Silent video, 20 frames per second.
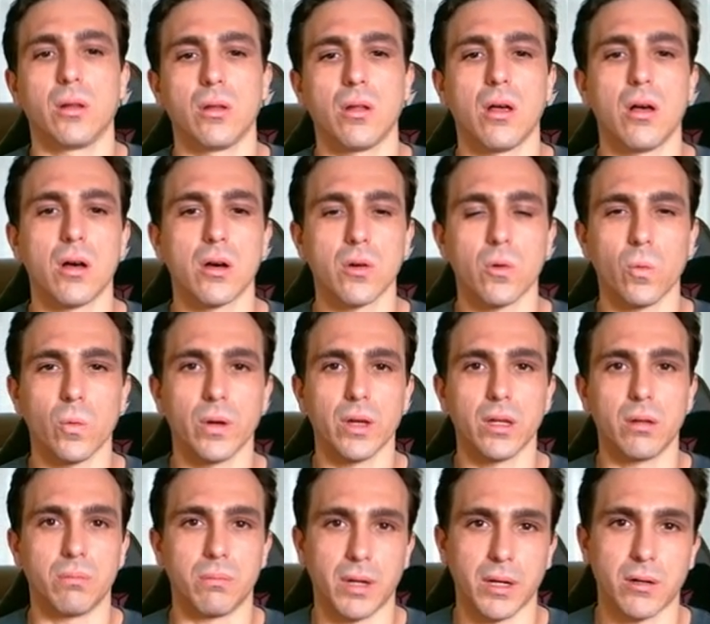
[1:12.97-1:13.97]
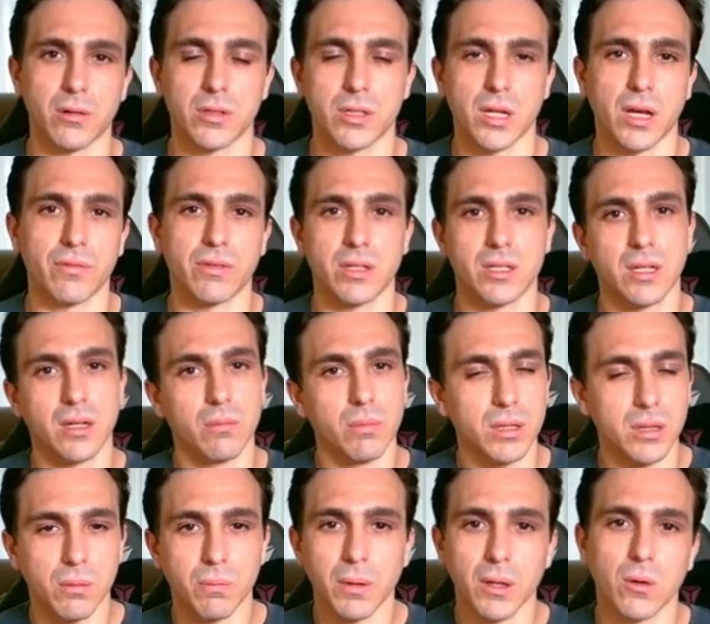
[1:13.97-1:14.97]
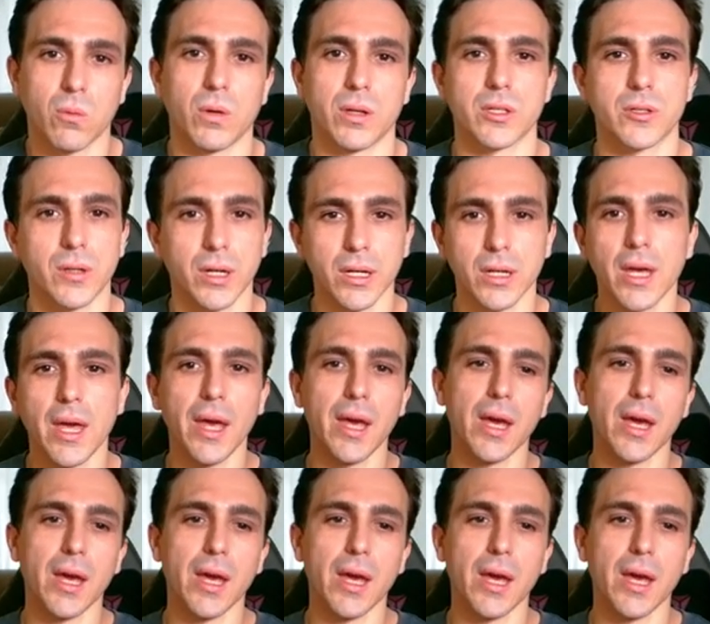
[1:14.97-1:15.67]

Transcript: along with Microsoft. That's going to be the big ones, right?